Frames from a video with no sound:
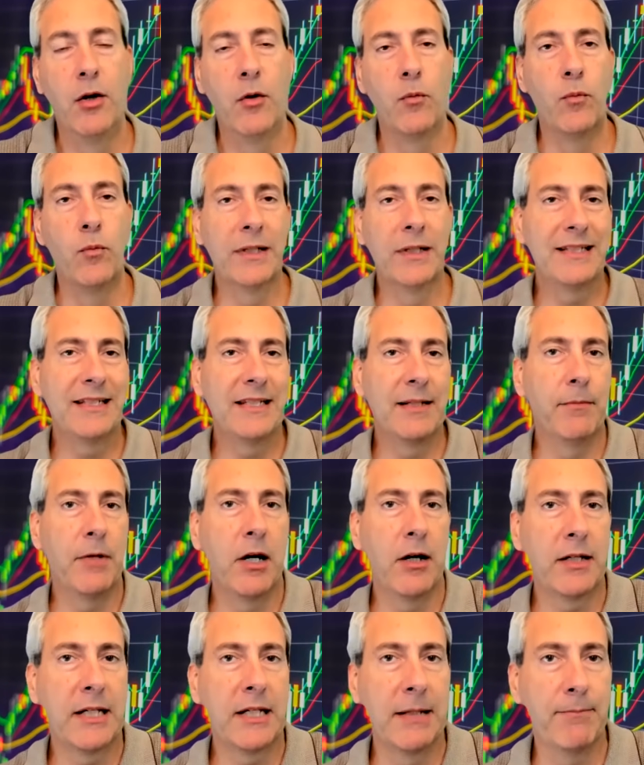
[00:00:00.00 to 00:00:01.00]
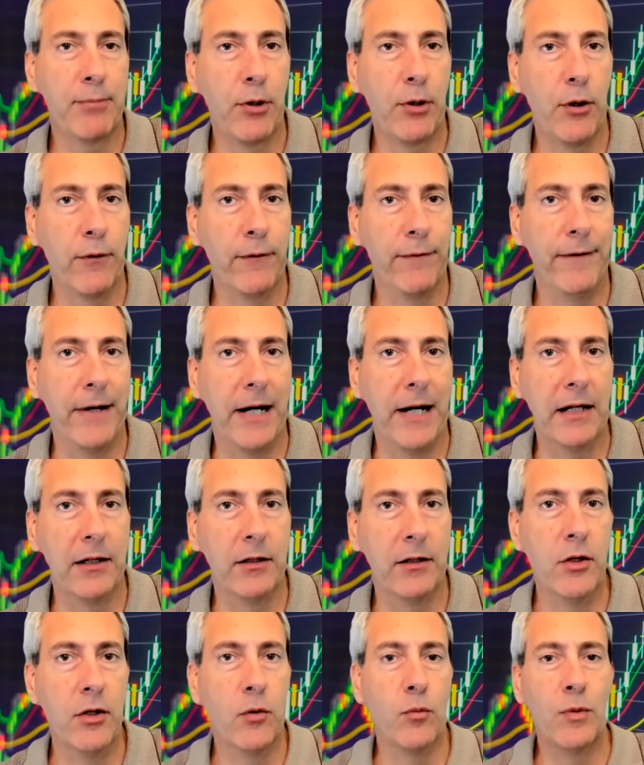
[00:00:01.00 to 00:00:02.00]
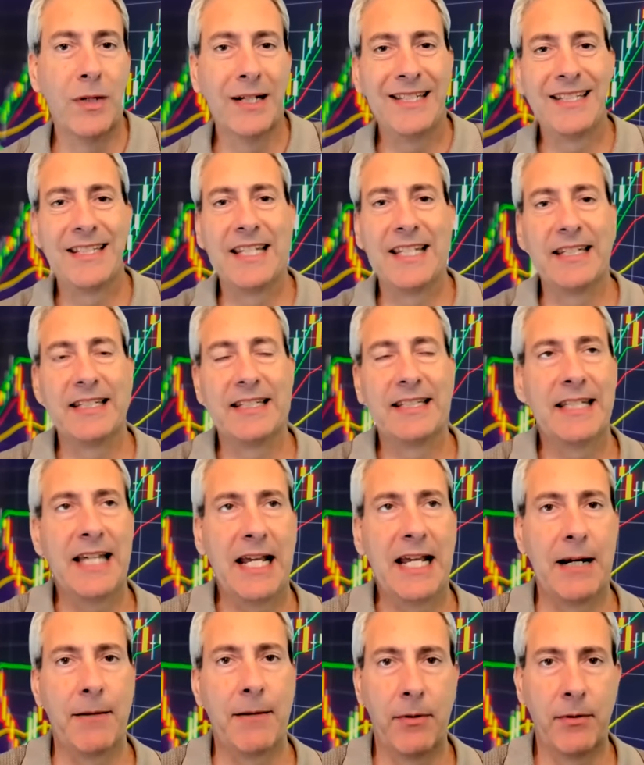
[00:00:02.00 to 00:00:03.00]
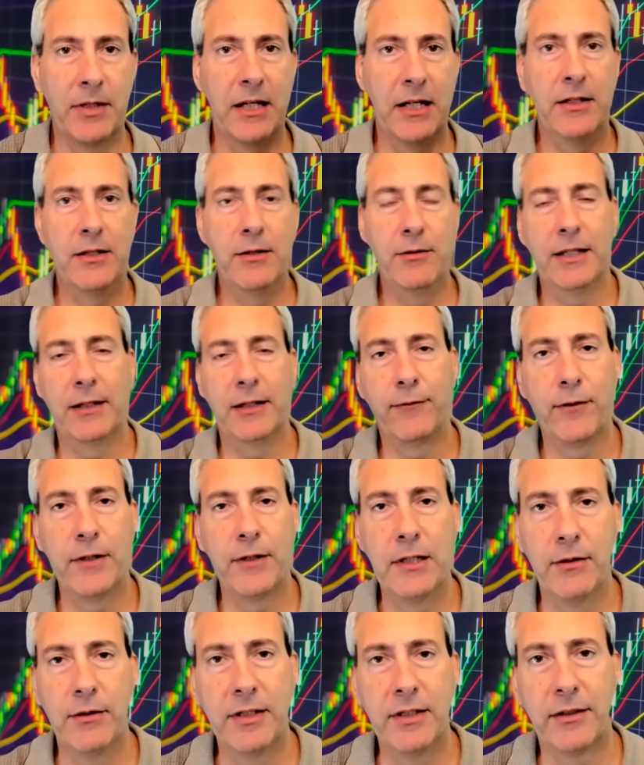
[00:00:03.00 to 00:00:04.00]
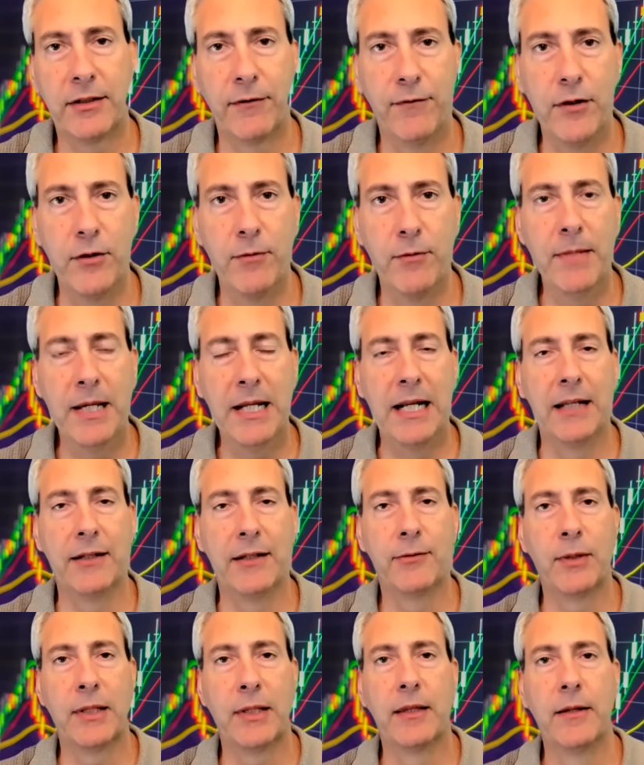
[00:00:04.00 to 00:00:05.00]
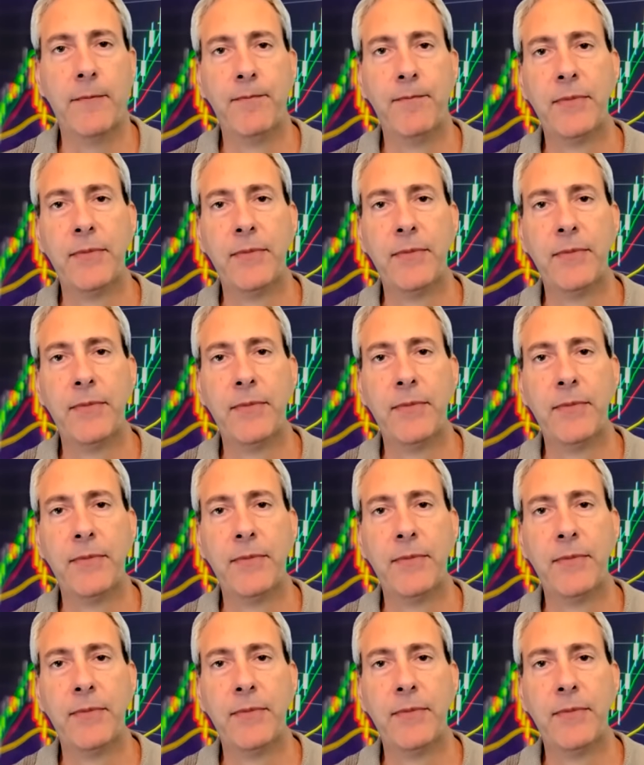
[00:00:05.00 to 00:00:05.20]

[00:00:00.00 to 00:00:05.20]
What's the market profile? What's the setup? I'm going to do this for you in just a few minutes with